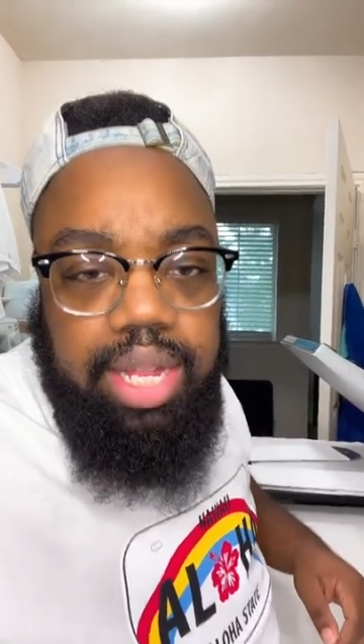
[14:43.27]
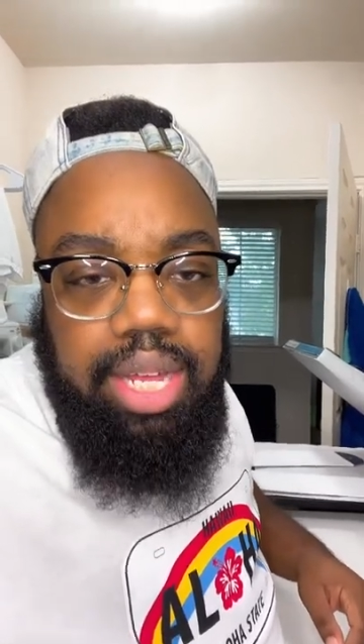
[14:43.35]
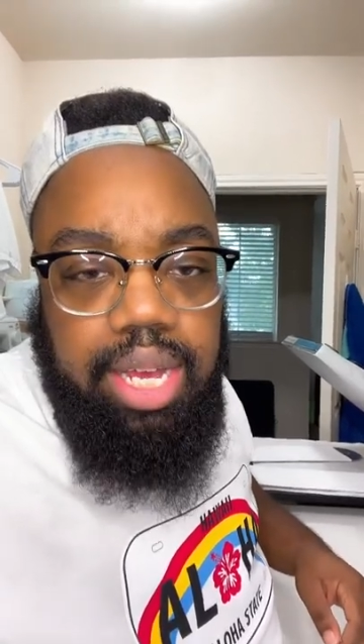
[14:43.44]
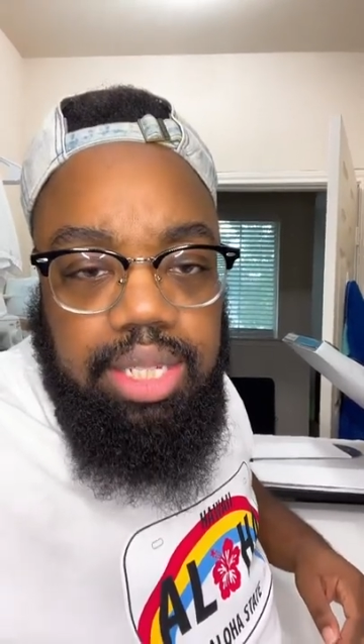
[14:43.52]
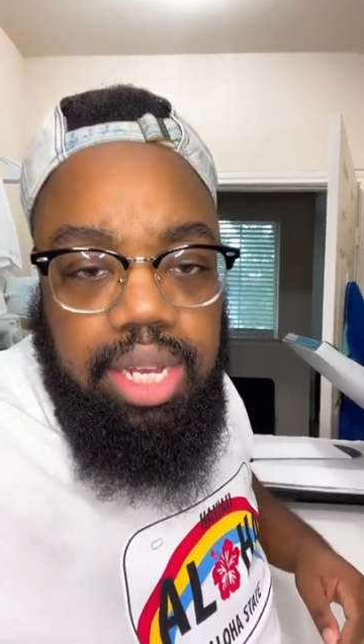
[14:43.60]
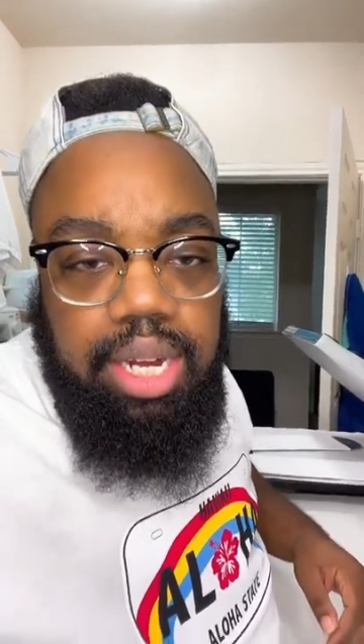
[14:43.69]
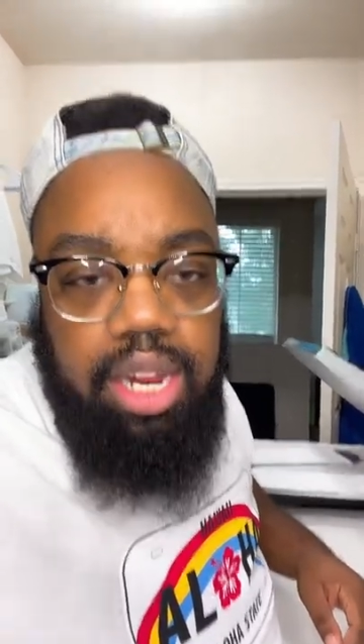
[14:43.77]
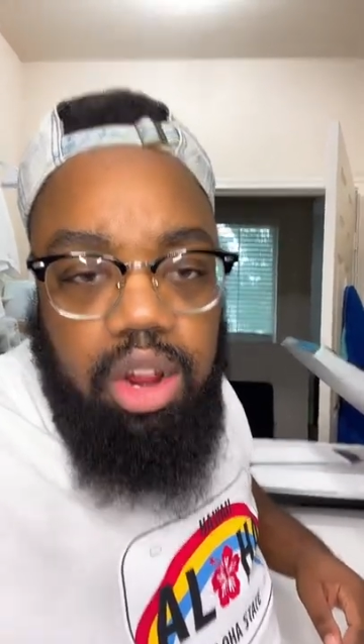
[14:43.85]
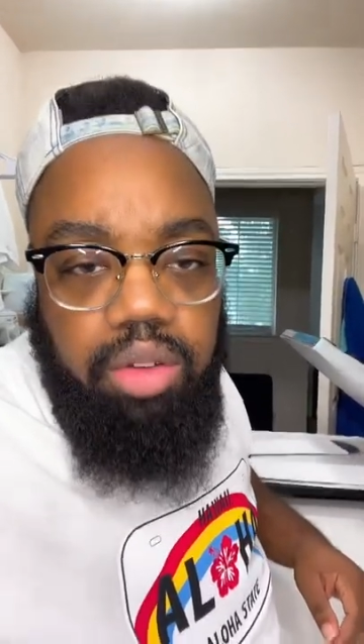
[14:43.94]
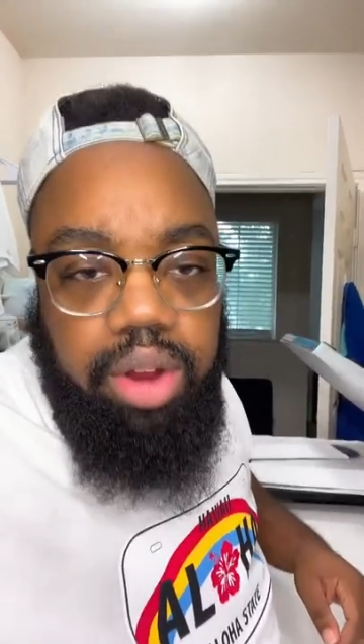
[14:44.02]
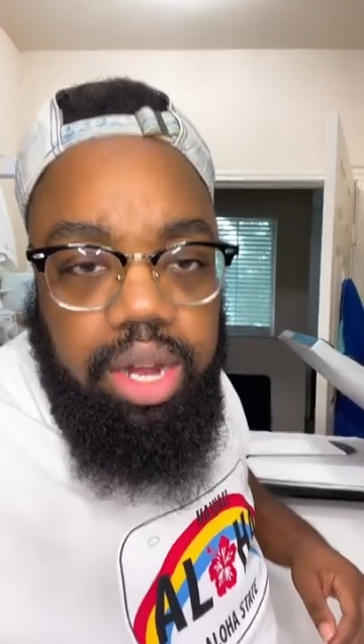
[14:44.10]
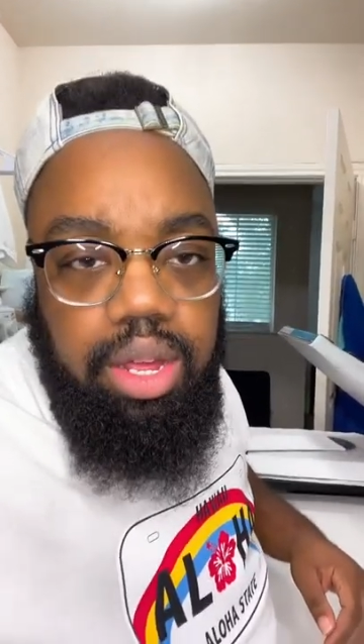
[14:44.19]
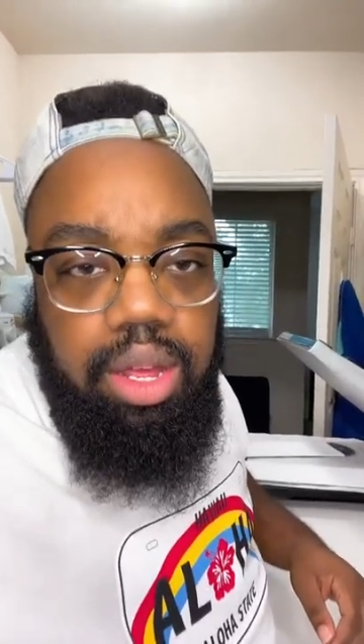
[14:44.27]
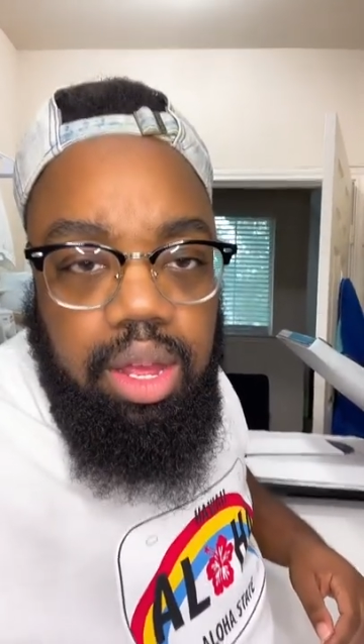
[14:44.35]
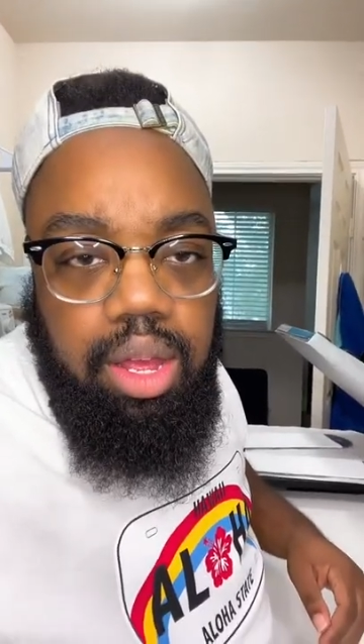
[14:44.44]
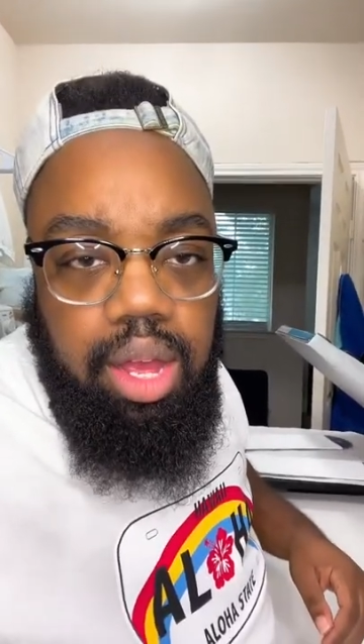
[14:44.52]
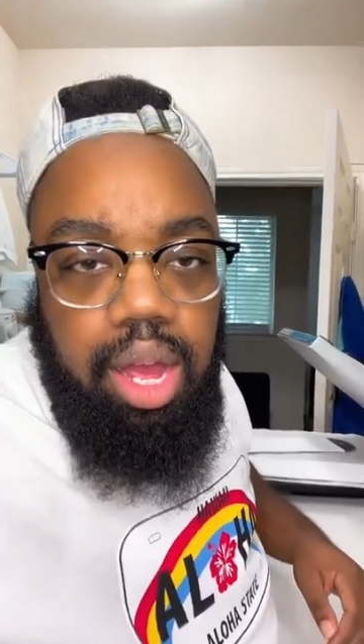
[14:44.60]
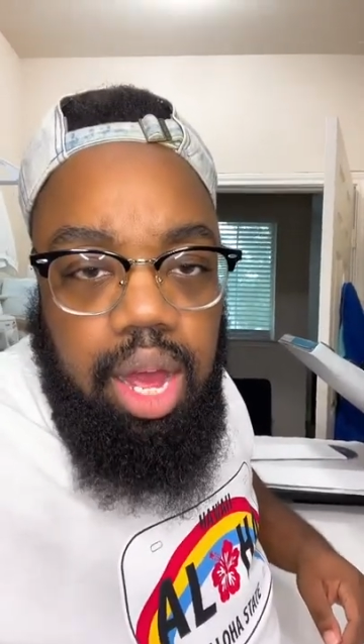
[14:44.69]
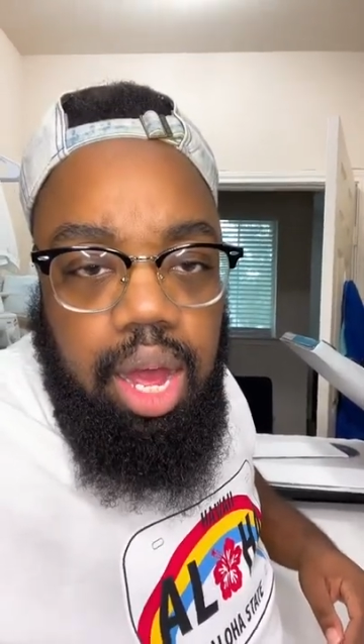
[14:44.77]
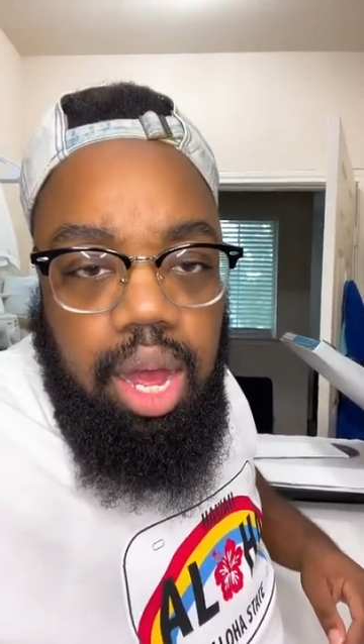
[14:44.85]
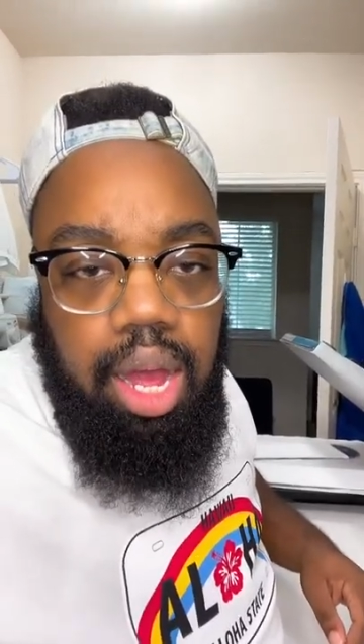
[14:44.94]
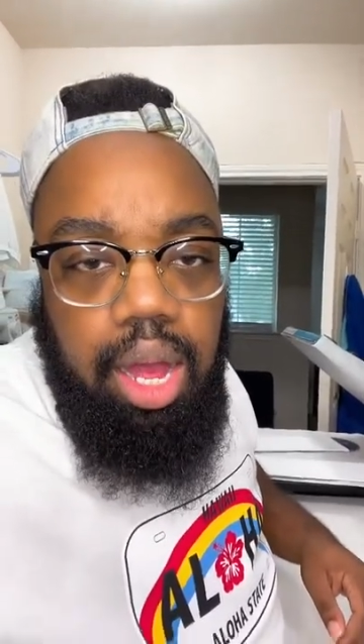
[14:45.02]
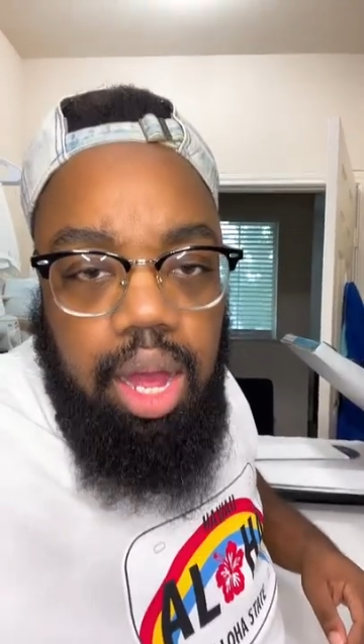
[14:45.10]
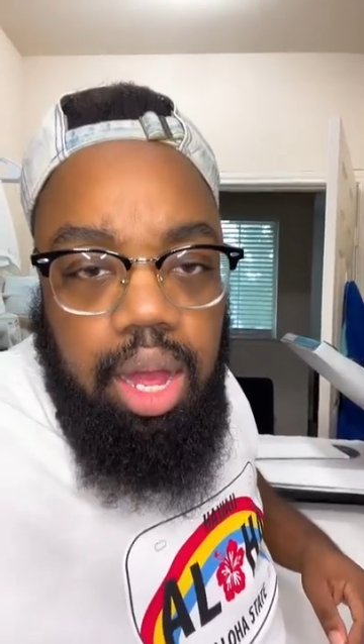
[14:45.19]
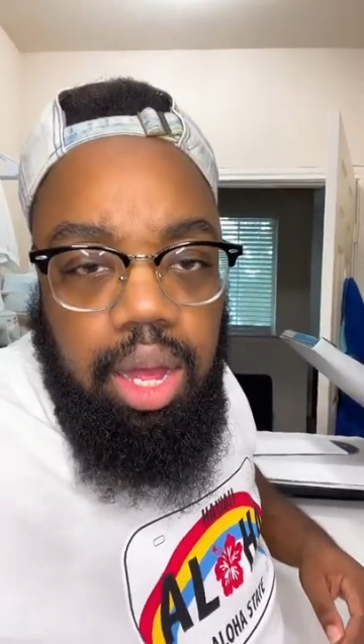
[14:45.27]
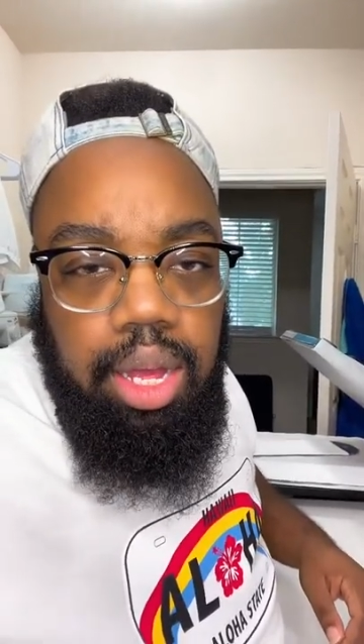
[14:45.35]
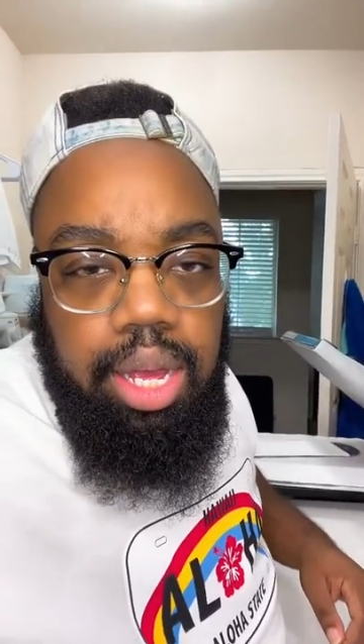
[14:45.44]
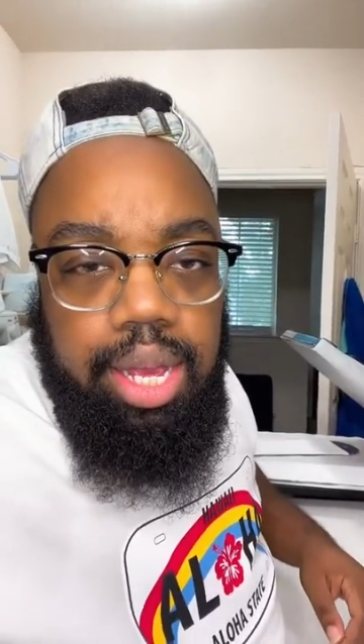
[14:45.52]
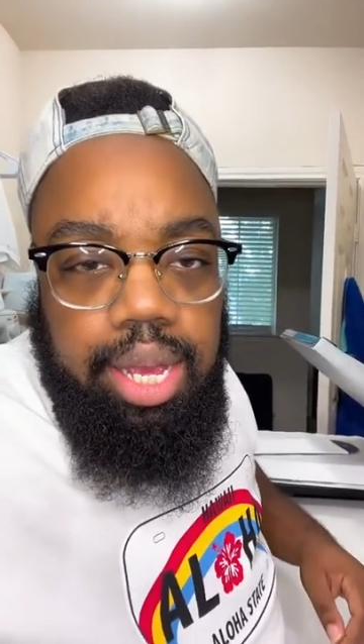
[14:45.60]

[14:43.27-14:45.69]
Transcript: I think I said that already. Uh,